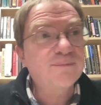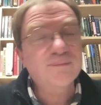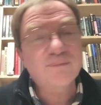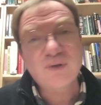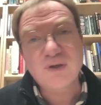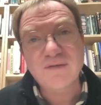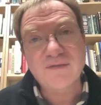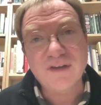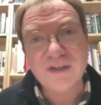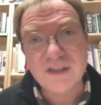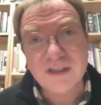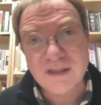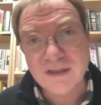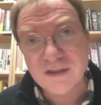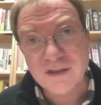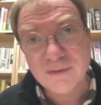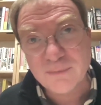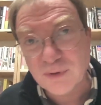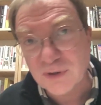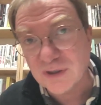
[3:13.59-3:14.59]
perfect
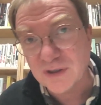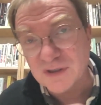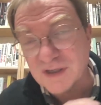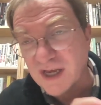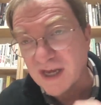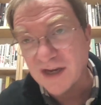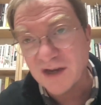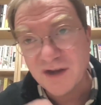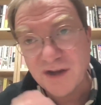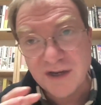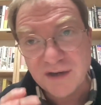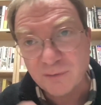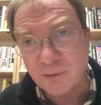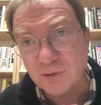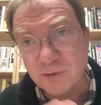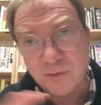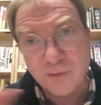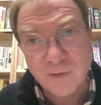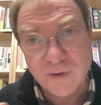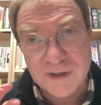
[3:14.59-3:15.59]
English because AI
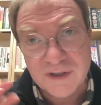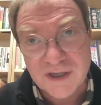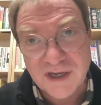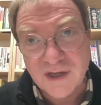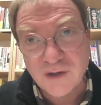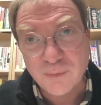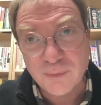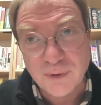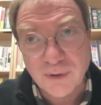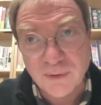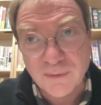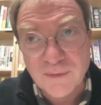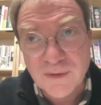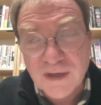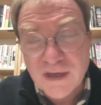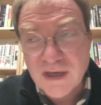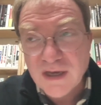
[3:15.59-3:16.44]
will always help you.